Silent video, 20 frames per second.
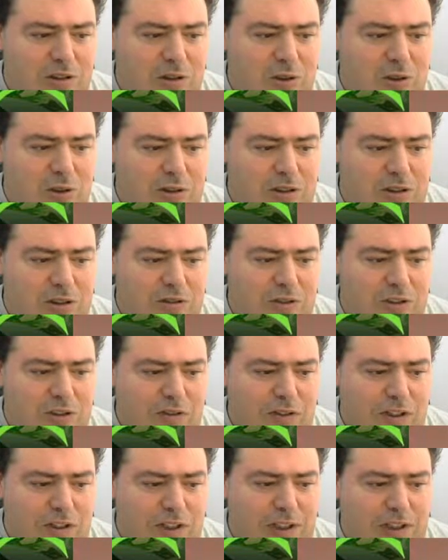
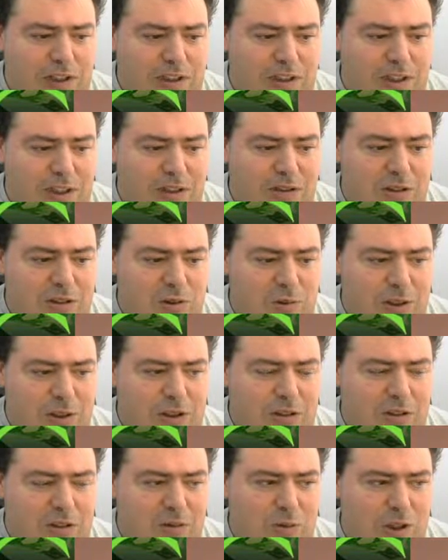
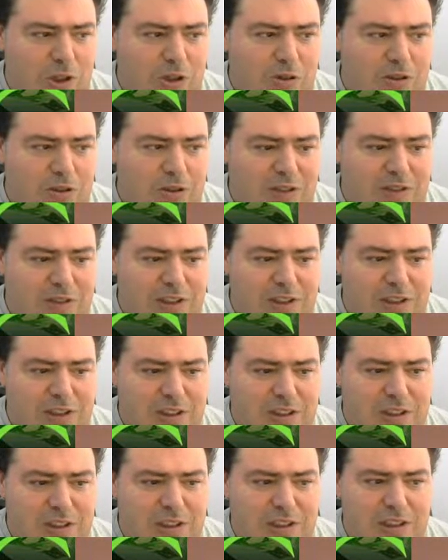259,107.
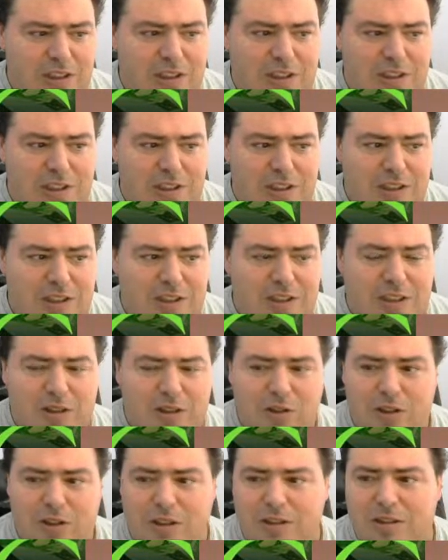
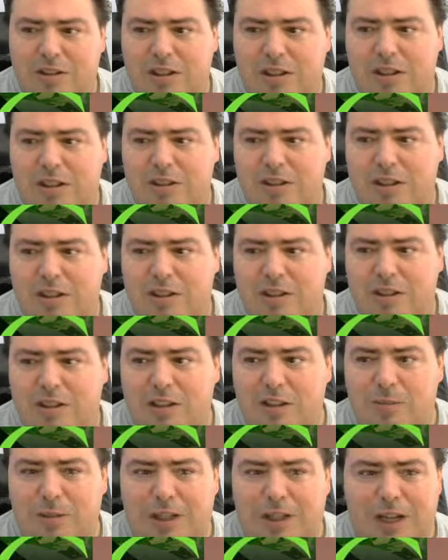So that's a
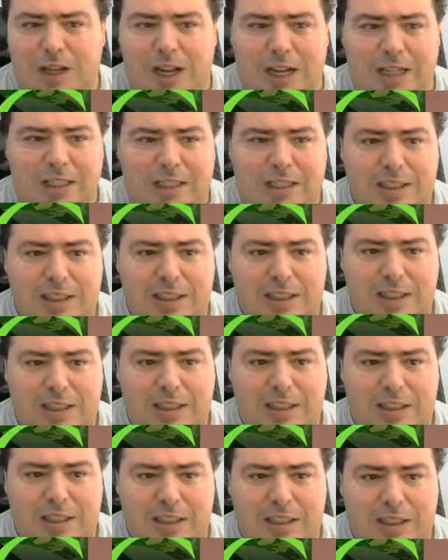little bit high.
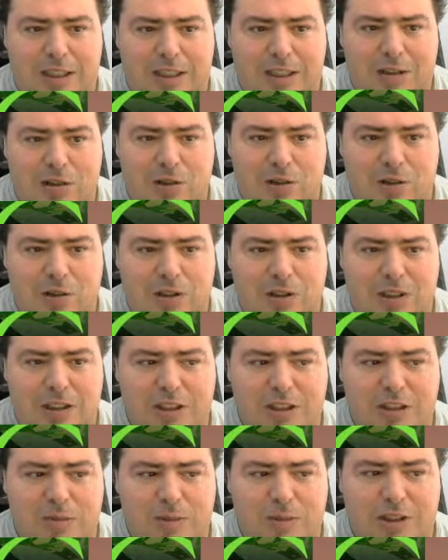So you
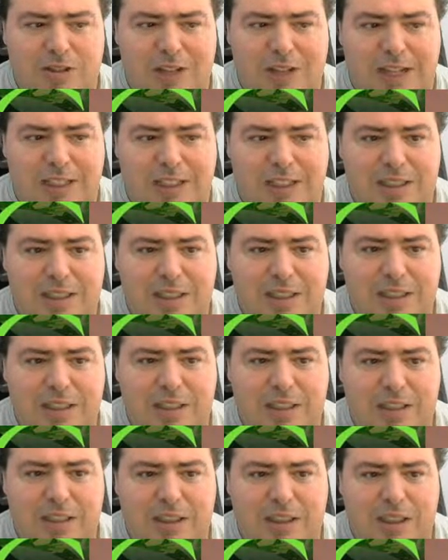need to be ready
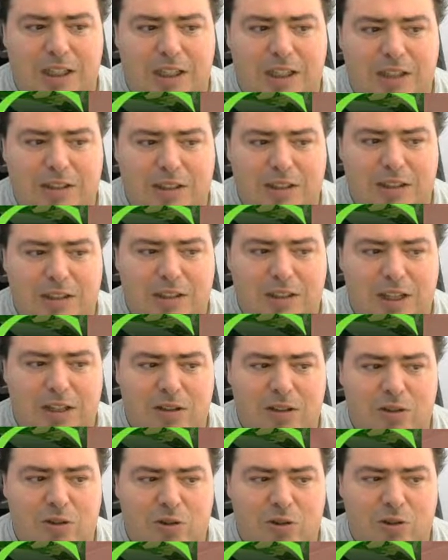just
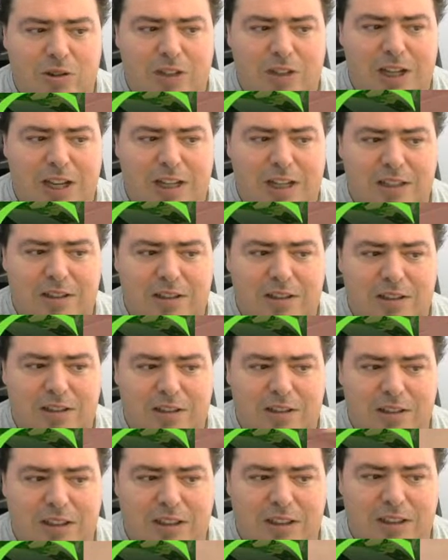as soon as
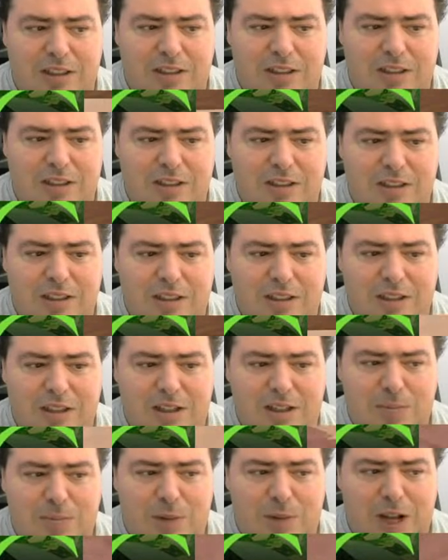
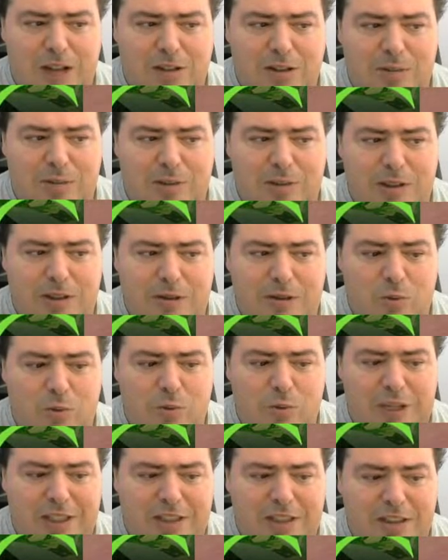possible
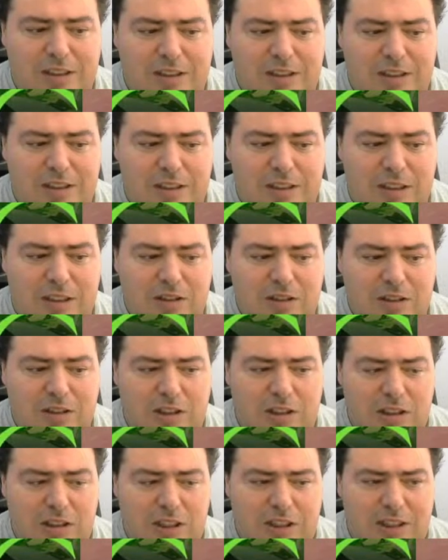when you're going
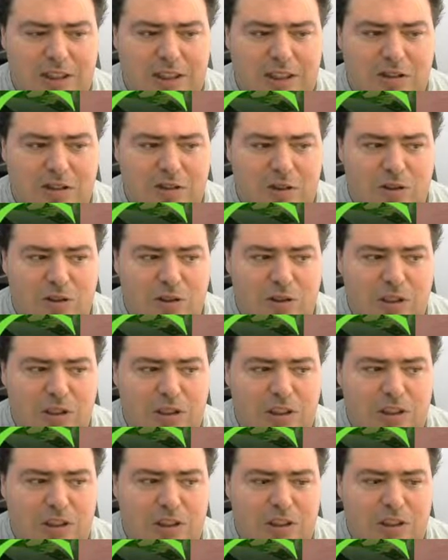to click that.
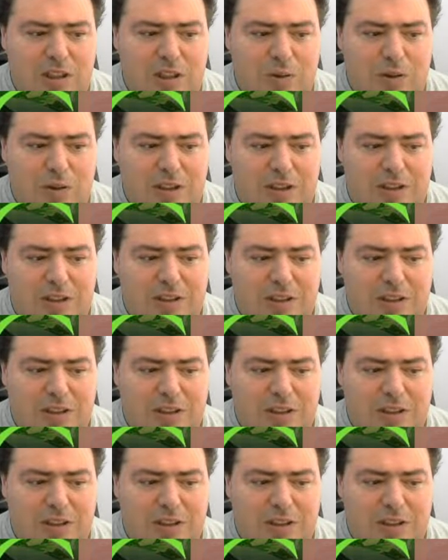here we go.